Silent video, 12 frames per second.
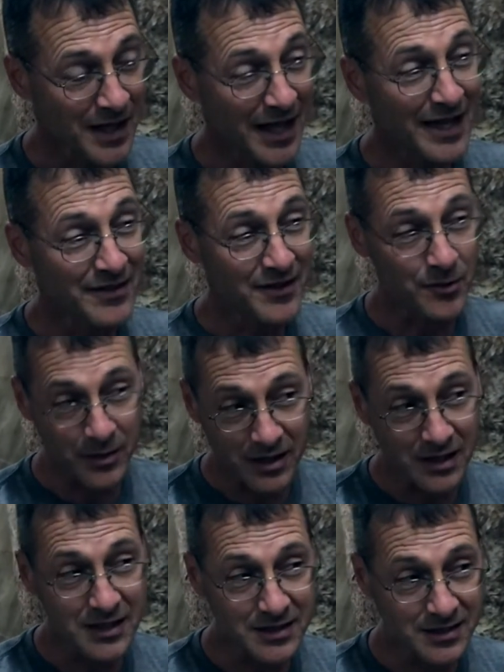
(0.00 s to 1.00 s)
and they're
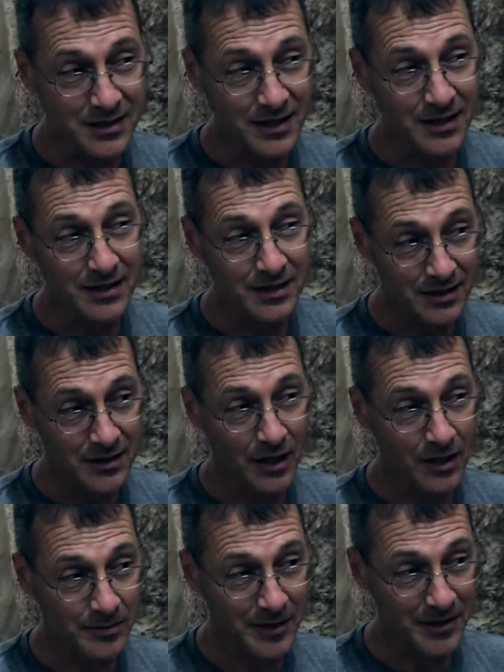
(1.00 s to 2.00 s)
releasing
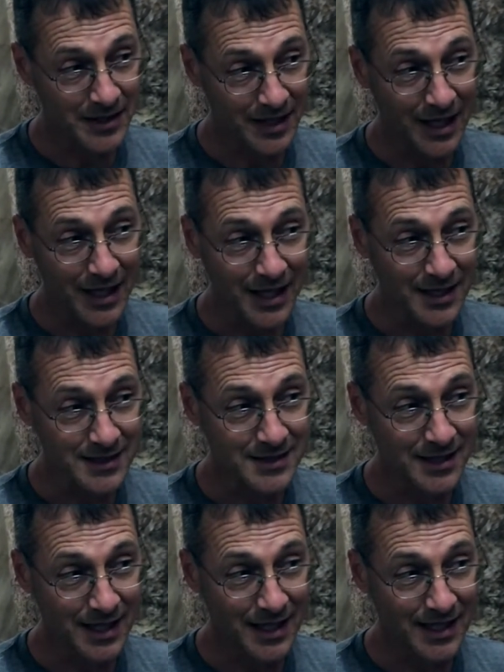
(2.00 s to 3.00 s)
carbon
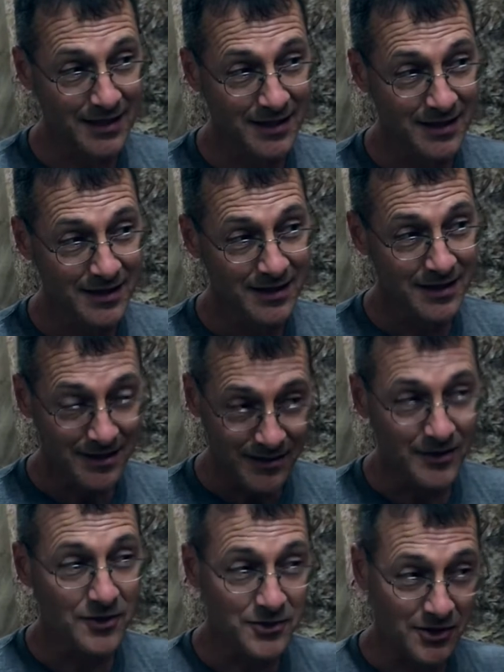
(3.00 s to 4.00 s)
dioxide.
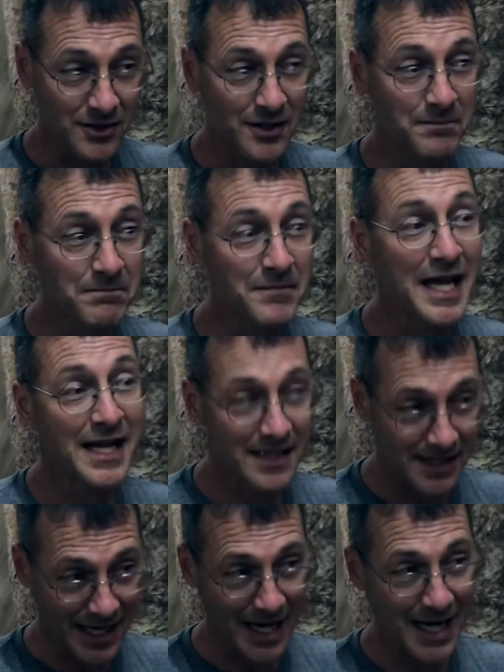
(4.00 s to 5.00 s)
Those are the
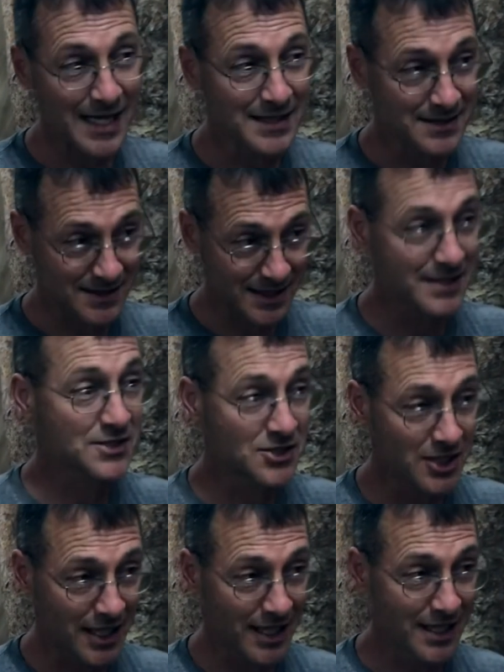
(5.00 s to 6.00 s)
main gas
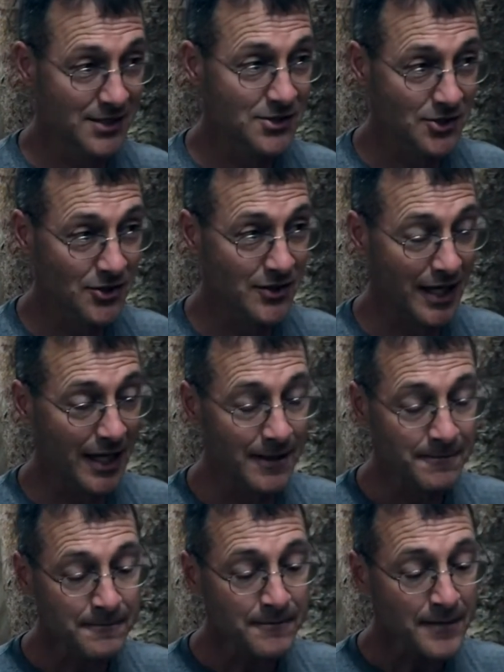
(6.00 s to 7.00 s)
exchange,
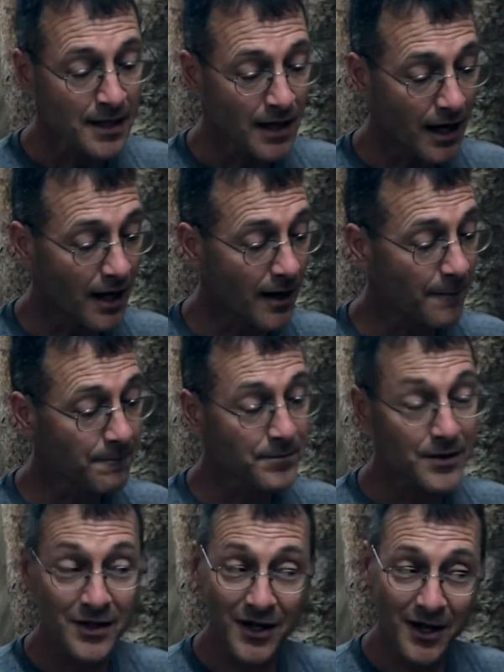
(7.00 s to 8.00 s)
okay?
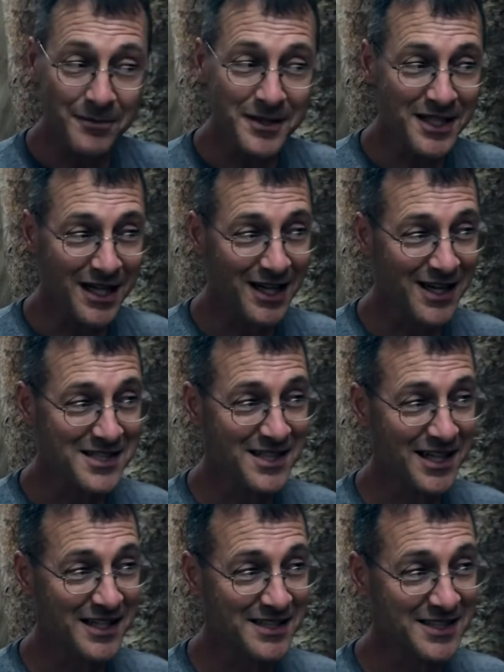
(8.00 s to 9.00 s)
Carbon
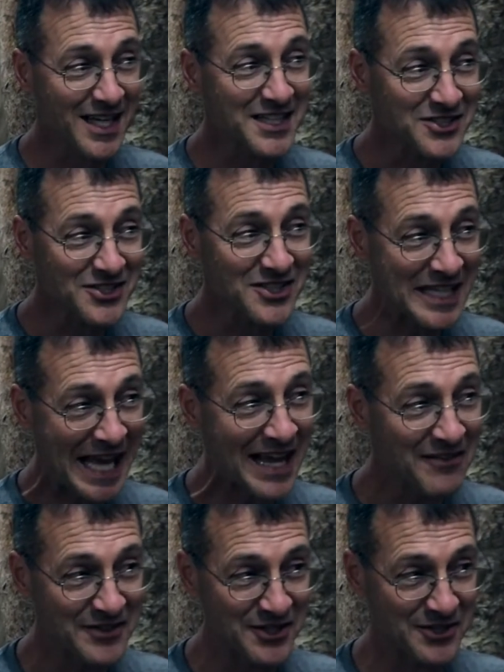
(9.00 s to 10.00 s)
dioxide is actually
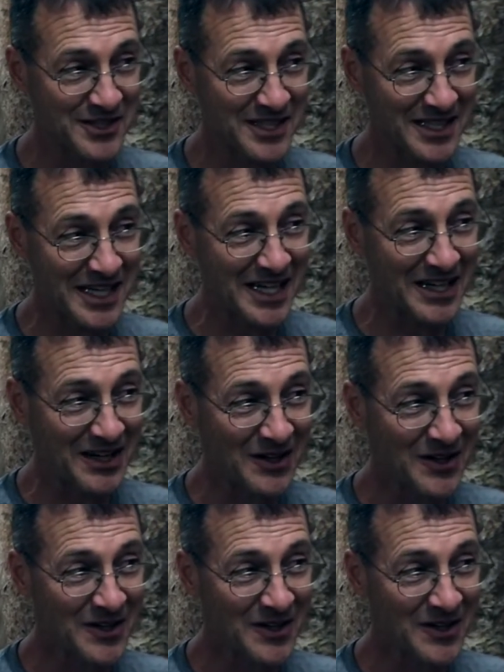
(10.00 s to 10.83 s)
heavier than air